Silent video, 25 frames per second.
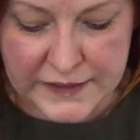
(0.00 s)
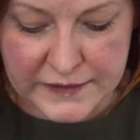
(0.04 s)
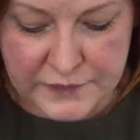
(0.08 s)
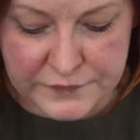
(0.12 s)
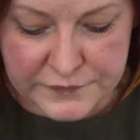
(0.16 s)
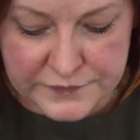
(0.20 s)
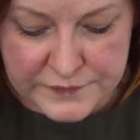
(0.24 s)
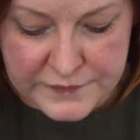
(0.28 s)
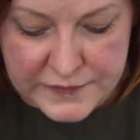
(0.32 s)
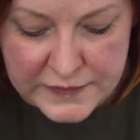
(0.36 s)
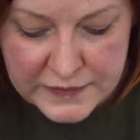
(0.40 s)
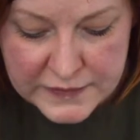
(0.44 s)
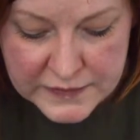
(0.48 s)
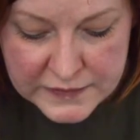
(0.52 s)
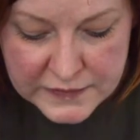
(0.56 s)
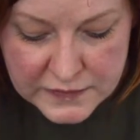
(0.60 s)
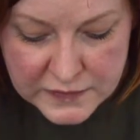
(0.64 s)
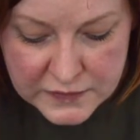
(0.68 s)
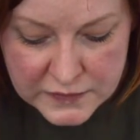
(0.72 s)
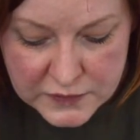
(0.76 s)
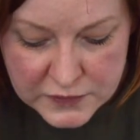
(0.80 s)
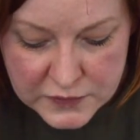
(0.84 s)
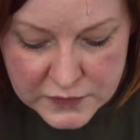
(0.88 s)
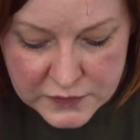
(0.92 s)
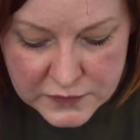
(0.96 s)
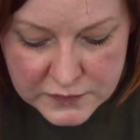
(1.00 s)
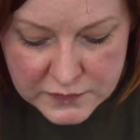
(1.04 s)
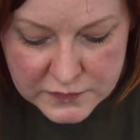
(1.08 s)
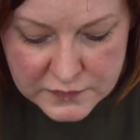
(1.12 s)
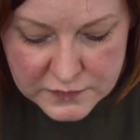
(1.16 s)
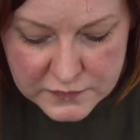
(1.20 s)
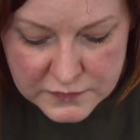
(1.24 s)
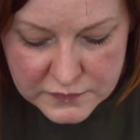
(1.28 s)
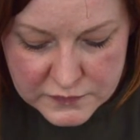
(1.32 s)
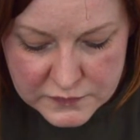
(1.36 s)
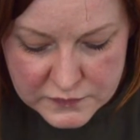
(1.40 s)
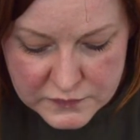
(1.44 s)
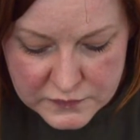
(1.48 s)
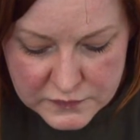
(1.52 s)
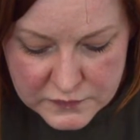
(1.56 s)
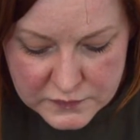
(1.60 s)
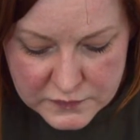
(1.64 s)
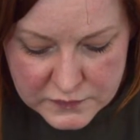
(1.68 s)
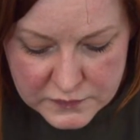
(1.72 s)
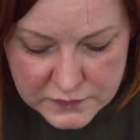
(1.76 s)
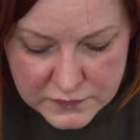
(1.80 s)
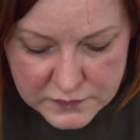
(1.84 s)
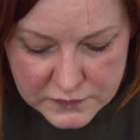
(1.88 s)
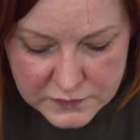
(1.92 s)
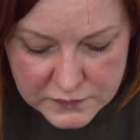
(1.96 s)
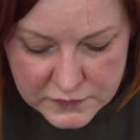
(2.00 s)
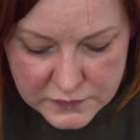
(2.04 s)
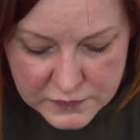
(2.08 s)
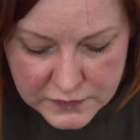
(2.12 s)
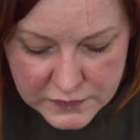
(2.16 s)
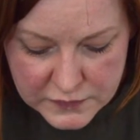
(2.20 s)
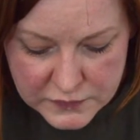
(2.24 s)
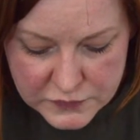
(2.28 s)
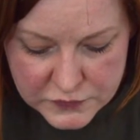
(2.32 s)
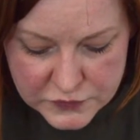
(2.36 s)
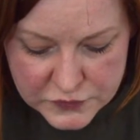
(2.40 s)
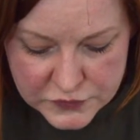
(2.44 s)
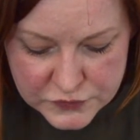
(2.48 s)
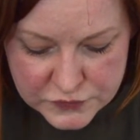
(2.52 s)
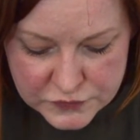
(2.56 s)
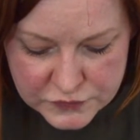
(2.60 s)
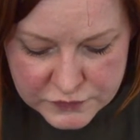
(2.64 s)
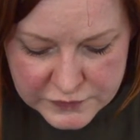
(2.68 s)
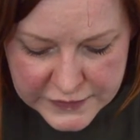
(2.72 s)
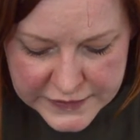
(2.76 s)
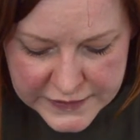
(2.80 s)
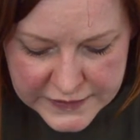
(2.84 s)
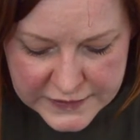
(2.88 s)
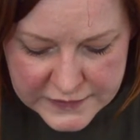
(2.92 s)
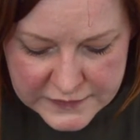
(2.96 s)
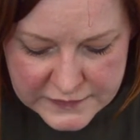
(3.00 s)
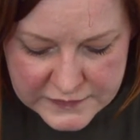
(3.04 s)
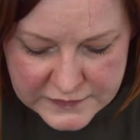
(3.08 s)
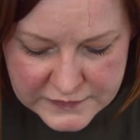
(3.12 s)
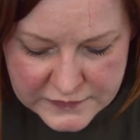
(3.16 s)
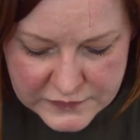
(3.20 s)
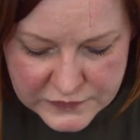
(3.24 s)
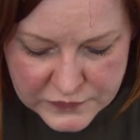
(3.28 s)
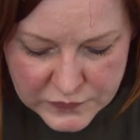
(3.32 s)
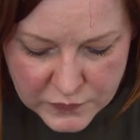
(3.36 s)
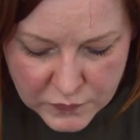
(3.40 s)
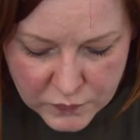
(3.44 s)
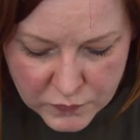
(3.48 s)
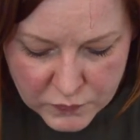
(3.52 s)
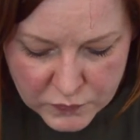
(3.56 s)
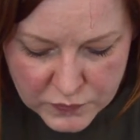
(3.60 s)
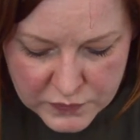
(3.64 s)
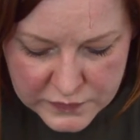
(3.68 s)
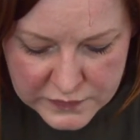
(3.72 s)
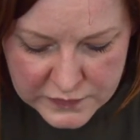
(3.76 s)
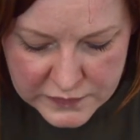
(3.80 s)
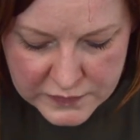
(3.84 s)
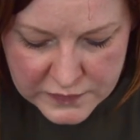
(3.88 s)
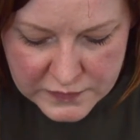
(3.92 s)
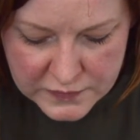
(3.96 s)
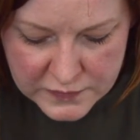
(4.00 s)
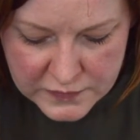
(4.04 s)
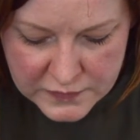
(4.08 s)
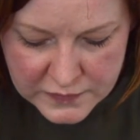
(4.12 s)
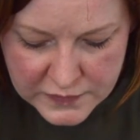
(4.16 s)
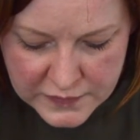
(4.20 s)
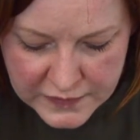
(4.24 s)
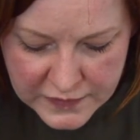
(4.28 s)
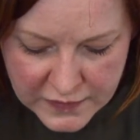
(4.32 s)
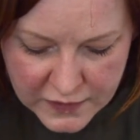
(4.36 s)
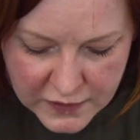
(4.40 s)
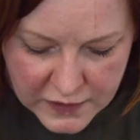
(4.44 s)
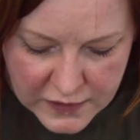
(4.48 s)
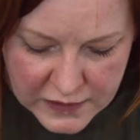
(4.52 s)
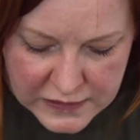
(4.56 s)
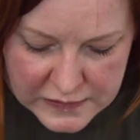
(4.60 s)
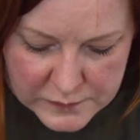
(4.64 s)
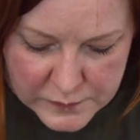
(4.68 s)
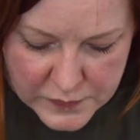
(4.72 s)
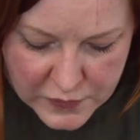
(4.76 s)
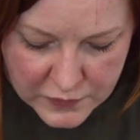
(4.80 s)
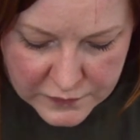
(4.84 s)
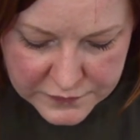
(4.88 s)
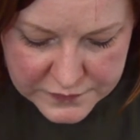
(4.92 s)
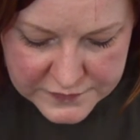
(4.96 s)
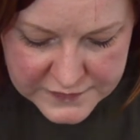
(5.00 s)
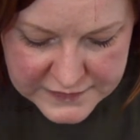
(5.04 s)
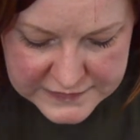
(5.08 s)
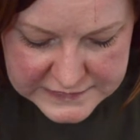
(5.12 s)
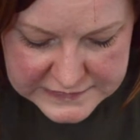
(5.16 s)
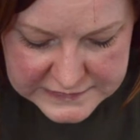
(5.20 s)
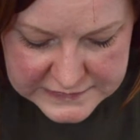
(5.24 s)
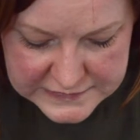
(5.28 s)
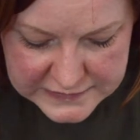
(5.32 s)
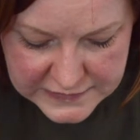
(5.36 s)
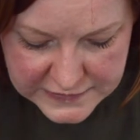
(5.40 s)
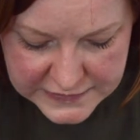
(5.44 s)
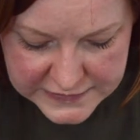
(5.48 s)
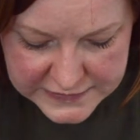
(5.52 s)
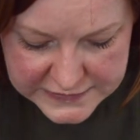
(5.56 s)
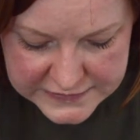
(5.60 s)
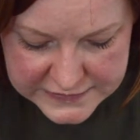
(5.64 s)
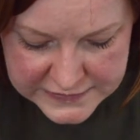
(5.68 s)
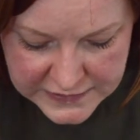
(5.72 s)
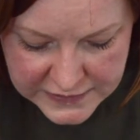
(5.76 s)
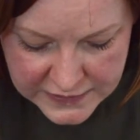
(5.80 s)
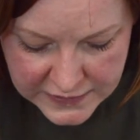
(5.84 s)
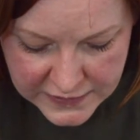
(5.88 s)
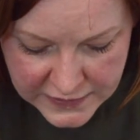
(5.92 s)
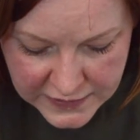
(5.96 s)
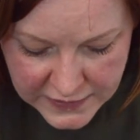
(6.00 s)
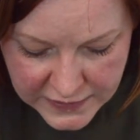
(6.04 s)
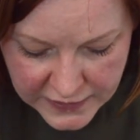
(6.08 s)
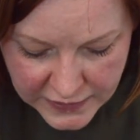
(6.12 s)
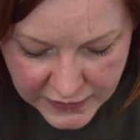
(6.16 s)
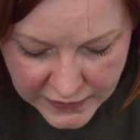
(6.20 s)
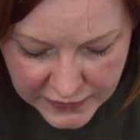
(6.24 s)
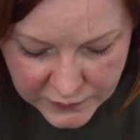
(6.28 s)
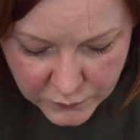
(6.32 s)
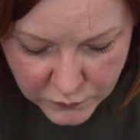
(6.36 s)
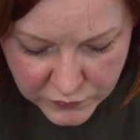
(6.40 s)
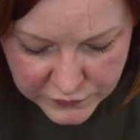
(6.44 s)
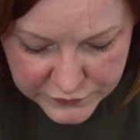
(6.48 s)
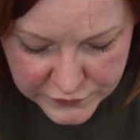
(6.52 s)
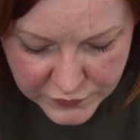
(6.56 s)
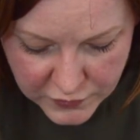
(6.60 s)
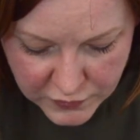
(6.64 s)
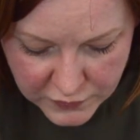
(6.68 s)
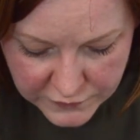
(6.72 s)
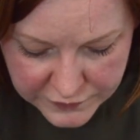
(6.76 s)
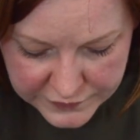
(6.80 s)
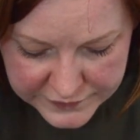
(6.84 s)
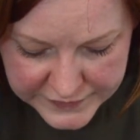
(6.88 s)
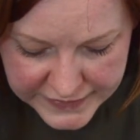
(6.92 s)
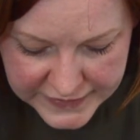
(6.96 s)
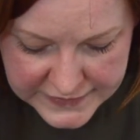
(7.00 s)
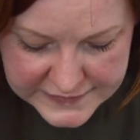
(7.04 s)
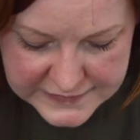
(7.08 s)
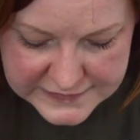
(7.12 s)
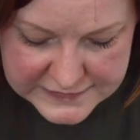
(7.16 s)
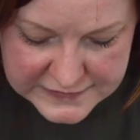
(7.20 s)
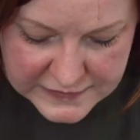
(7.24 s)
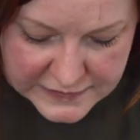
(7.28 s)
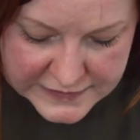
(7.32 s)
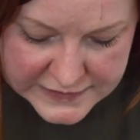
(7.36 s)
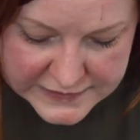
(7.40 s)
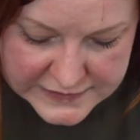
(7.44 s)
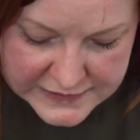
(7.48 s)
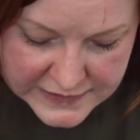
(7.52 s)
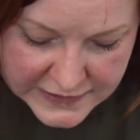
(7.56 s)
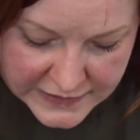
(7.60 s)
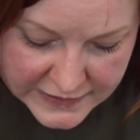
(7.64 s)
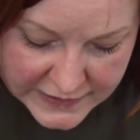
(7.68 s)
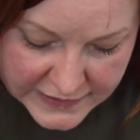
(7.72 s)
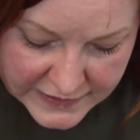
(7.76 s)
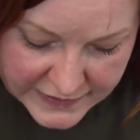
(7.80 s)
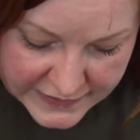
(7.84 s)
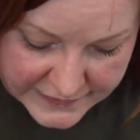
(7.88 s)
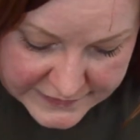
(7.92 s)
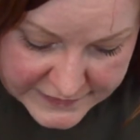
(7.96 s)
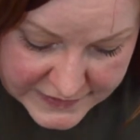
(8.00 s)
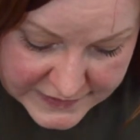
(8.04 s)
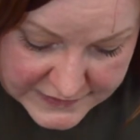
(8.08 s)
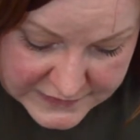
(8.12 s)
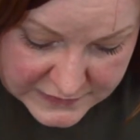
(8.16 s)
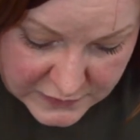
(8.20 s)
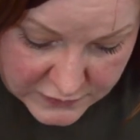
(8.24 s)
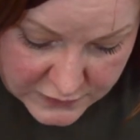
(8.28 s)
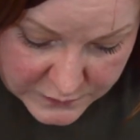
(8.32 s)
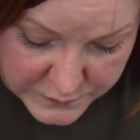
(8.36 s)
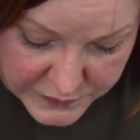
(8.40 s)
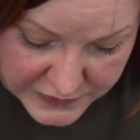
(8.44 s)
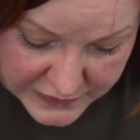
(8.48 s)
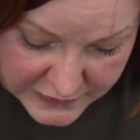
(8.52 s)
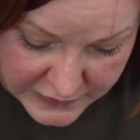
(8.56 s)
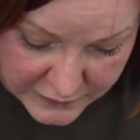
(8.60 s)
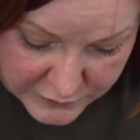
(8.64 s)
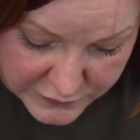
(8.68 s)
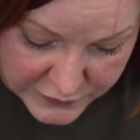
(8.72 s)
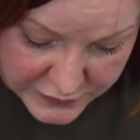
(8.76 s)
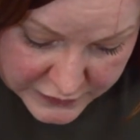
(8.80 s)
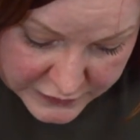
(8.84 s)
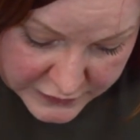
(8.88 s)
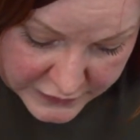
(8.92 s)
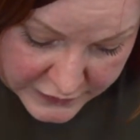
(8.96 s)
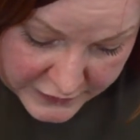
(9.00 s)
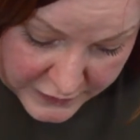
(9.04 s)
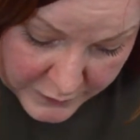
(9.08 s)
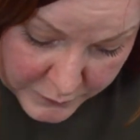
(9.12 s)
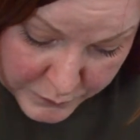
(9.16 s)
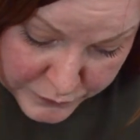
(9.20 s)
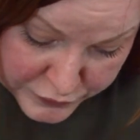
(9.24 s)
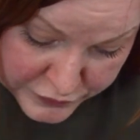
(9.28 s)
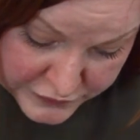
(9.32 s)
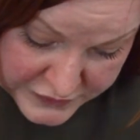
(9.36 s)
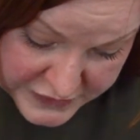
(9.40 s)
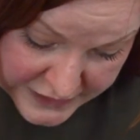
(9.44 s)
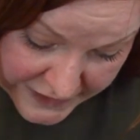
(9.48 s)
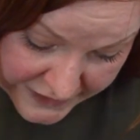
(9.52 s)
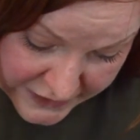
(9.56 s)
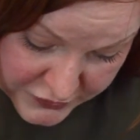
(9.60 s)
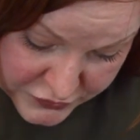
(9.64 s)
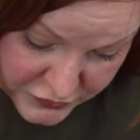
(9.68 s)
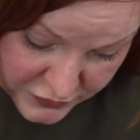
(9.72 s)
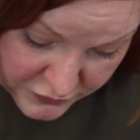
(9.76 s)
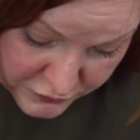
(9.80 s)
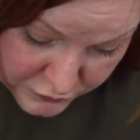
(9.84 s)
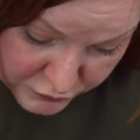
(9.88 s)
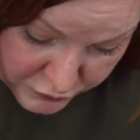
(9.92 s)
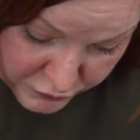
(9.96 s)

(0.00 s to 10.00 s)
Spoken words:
of little tree. So one arm on this side and one on that side. And that's going to be our protection